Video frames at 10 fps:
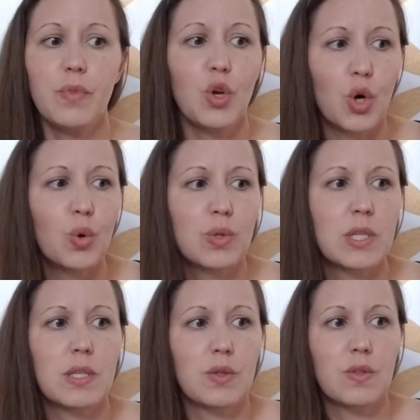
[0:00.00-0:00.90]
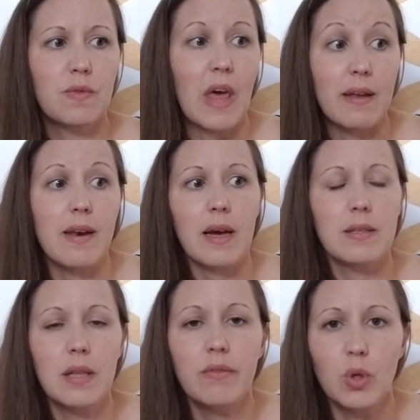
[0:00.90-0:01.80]
go to that next
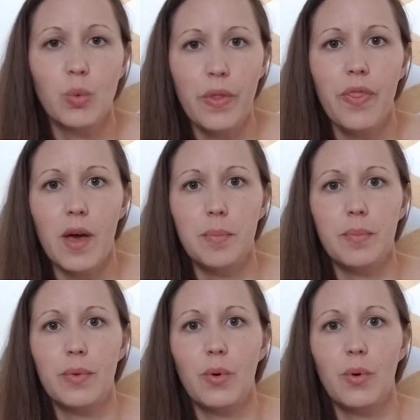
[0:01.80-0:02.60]
level with them?